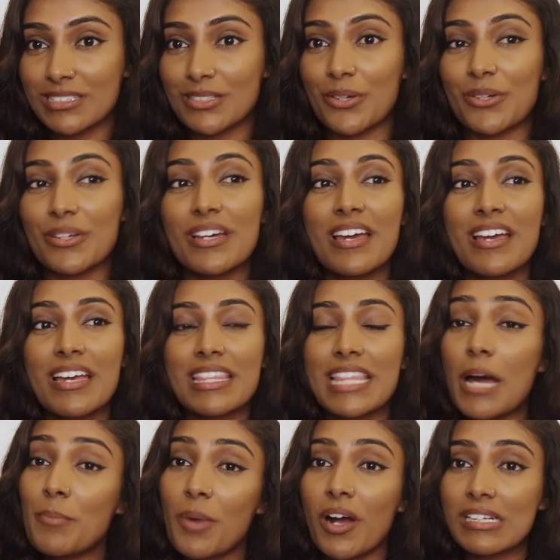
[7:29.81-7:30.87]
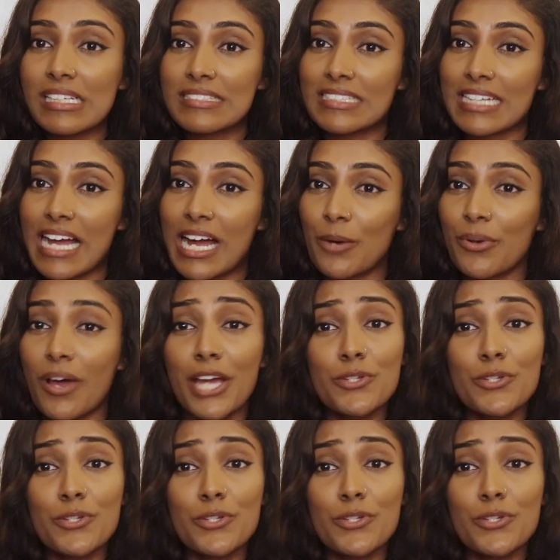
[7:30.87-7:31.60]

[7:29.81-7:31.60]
So that Barclays account,